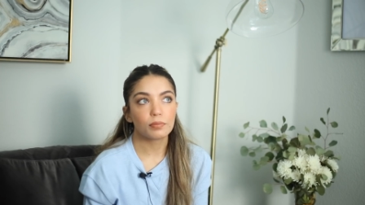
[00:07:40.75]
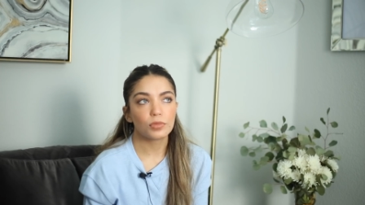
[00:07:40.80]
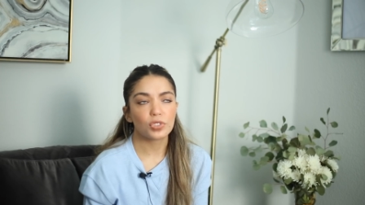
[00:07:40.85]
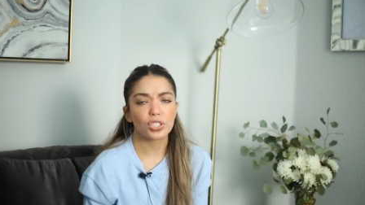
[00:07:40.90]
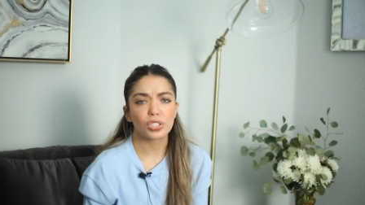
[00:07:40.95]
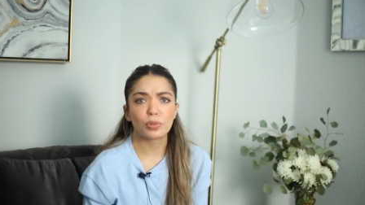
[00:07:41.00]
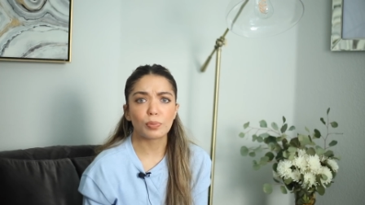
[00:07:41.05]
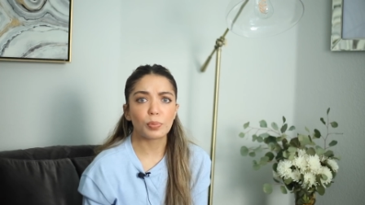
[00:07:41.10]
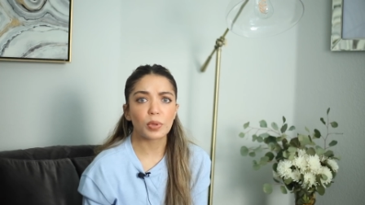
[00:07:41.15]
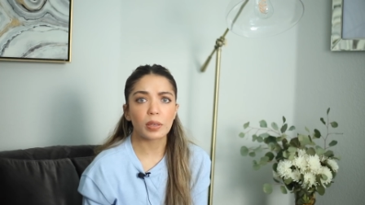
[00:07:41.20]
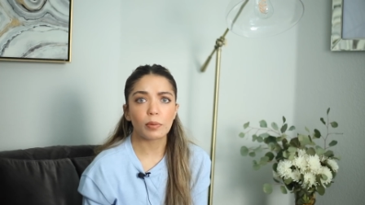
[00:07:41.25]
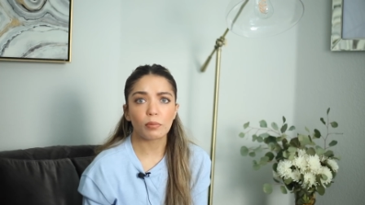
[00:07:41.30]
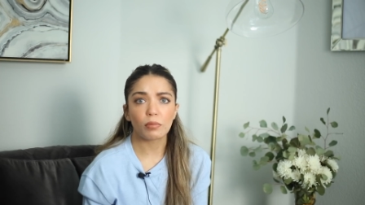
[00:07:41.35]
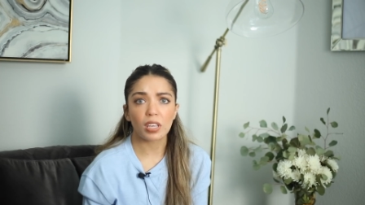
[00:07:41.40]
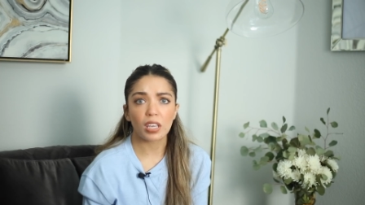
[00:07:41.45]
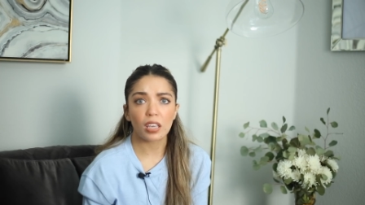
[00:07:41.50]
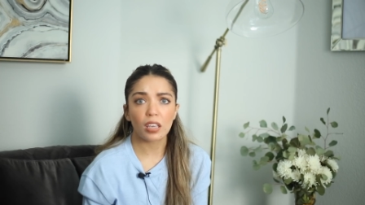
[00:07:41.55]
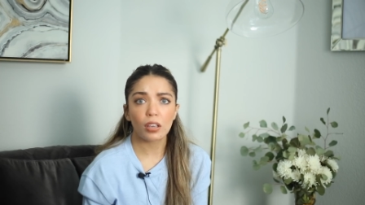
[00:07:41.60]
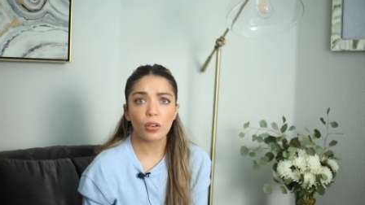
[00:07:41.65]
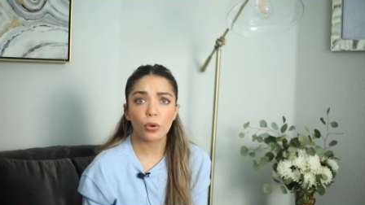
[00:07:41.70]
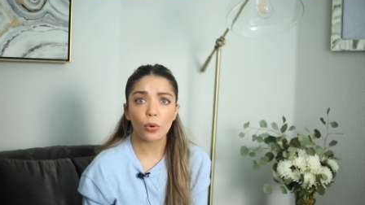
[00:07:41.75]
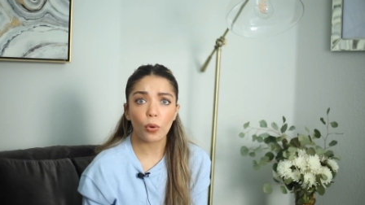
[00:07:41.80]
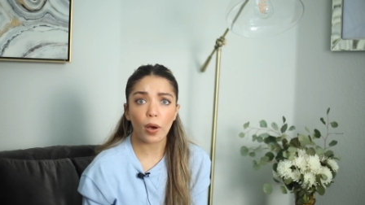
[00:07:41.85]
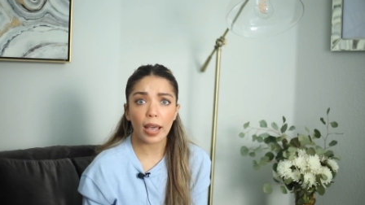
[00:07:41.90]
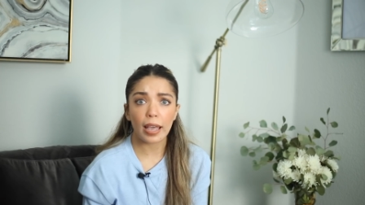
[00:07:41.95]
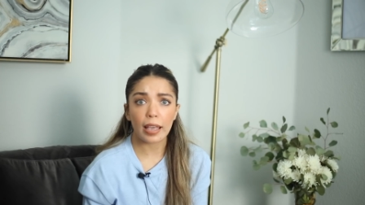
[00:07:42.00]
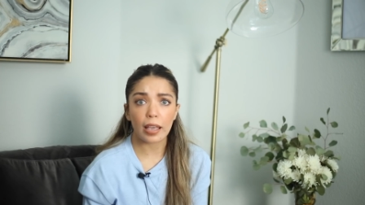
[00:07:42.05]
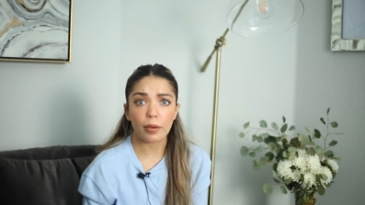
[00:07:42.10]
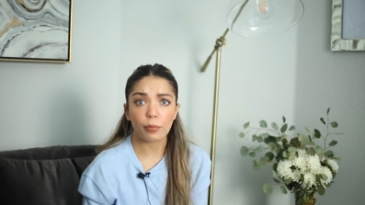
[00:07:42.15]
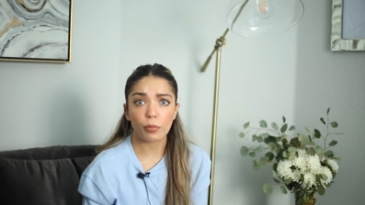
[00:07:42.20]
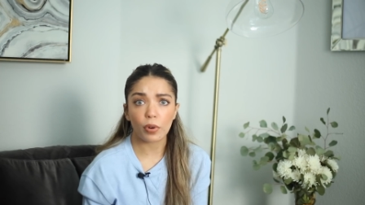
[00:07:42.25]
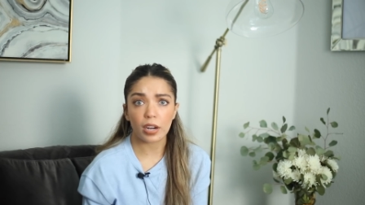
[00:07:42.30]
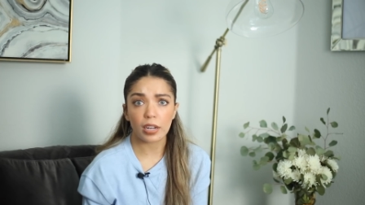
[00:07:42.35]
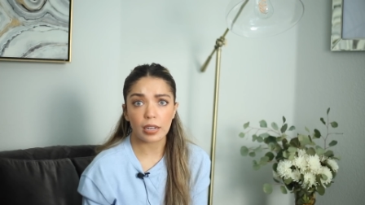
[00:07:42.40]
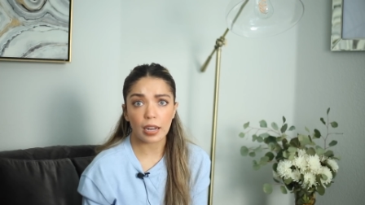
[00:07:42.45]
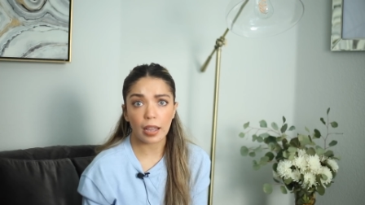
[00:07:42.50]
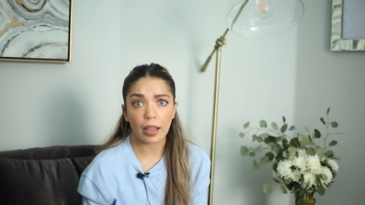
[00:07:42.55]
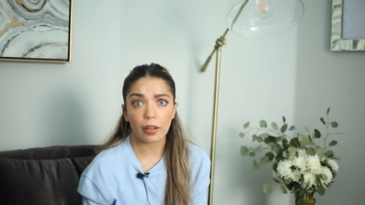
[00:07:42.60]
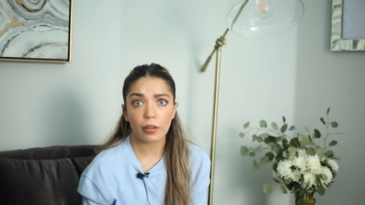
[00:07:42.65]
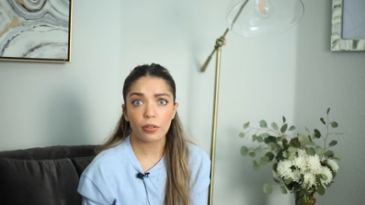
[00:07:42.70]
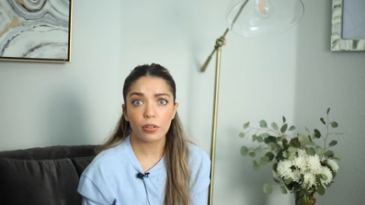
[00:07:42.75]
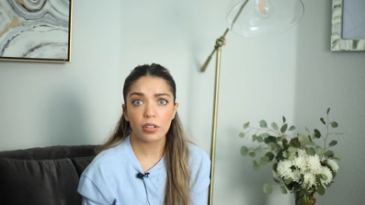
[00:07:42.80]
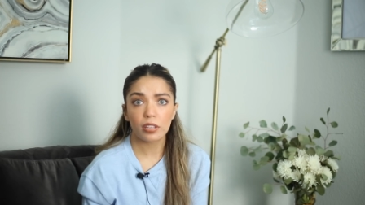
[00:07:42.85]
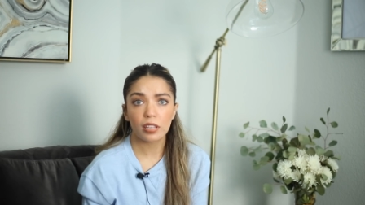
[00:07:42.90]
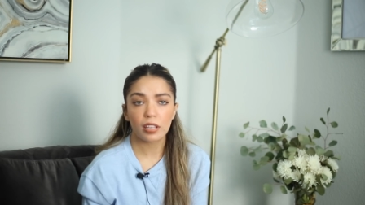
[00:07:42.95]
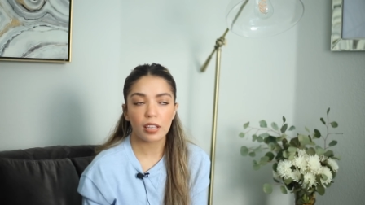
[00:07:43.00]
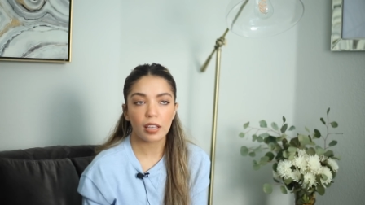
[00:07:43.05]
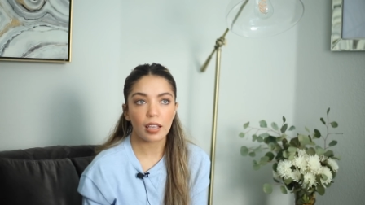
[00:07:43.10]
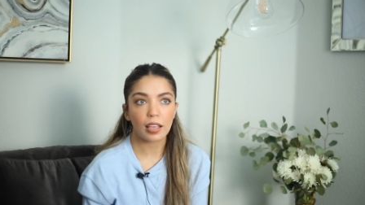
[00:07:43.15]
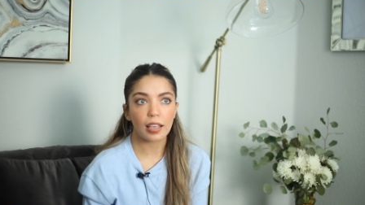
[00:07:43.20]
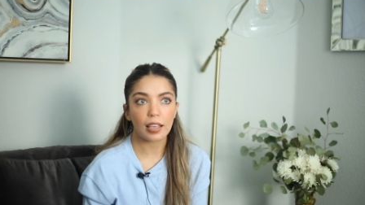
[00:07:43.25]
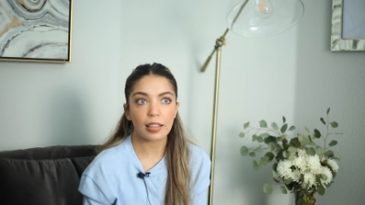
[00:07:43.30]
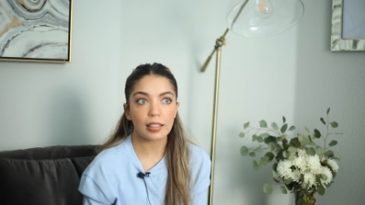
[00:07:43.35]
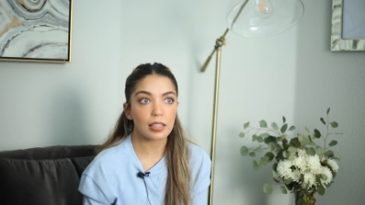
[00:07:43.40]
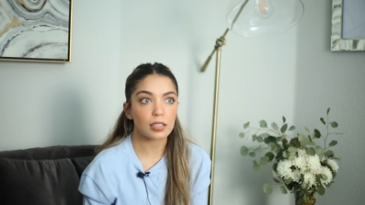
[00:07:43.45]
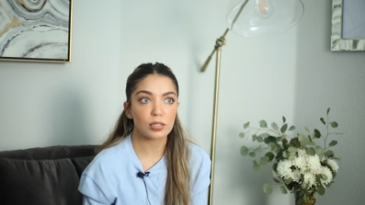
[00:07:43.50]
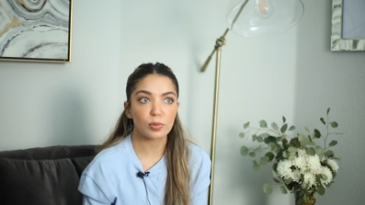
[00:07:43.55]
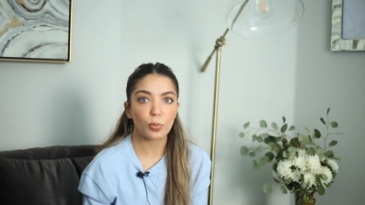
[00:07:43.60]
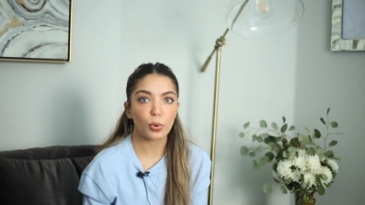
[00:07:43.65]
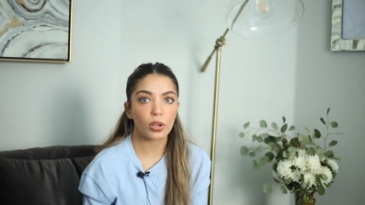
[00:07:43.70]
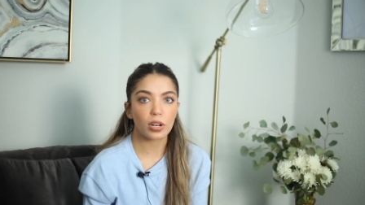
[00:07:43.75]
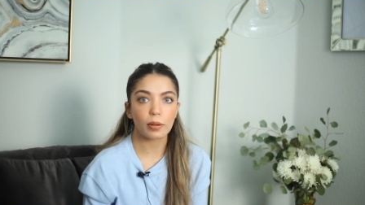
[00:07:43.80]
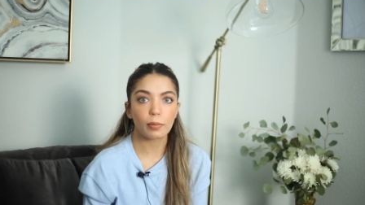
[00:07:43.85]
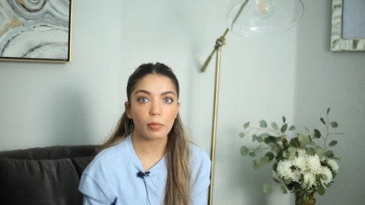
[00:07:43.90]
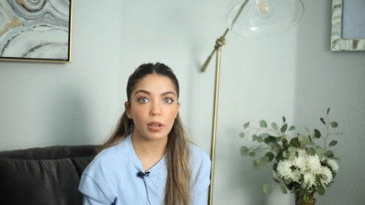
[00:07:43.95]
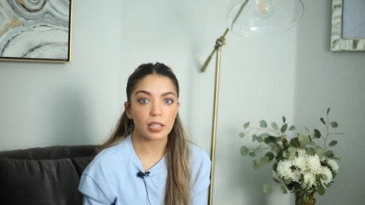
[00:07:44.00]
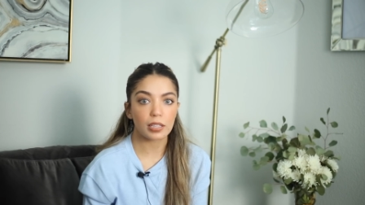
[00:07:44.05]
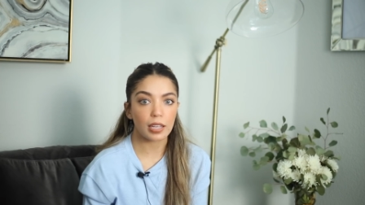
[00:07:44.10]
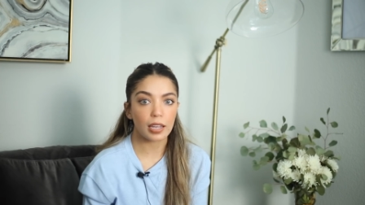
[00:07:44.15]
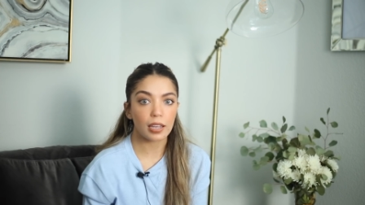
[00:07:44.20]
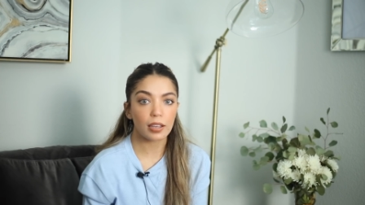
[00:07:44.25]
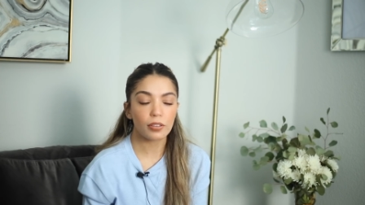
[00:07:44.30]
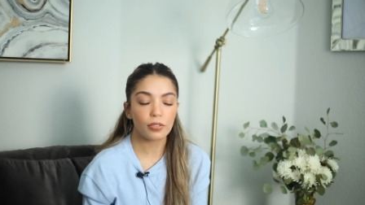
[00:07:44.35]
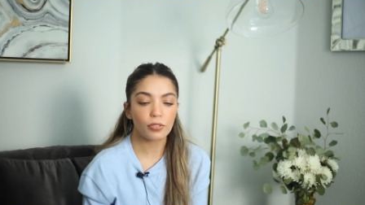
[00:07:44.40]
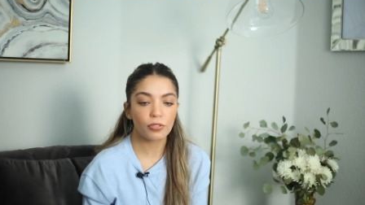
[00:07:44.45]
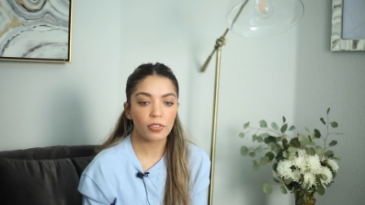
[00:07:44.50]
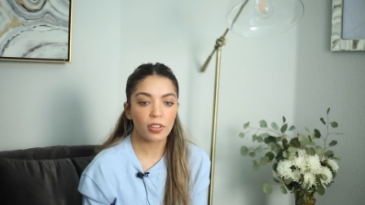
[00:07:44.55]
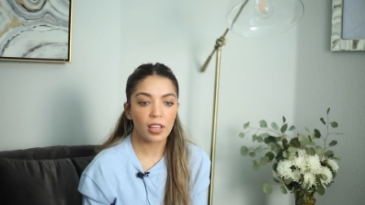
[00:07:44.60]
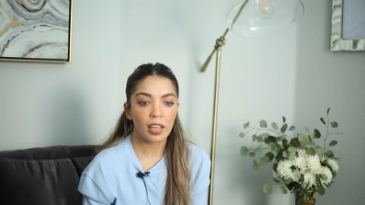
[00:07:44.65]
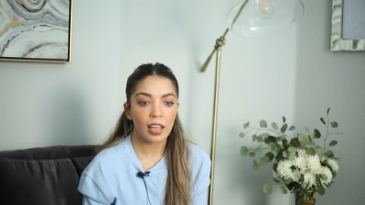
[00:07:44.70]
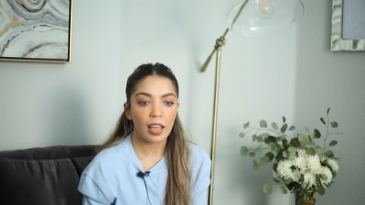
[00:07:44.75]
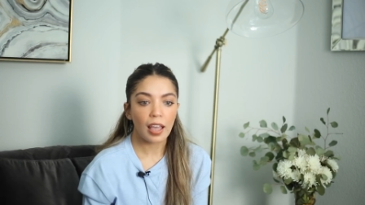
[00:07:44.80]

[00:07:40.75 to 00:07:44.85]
just be me, who I am right now at this point in my life.